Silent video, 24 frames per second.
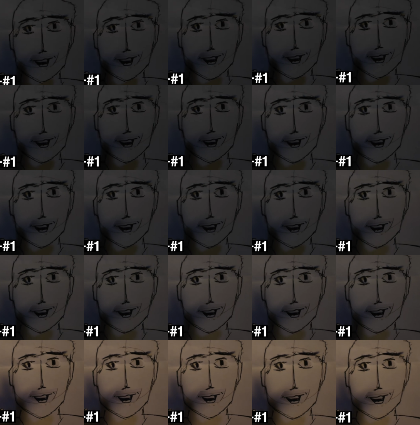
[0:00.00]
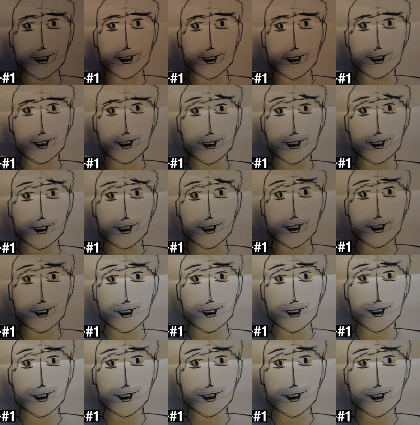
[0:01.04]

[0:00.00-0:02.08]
Nobody speaks.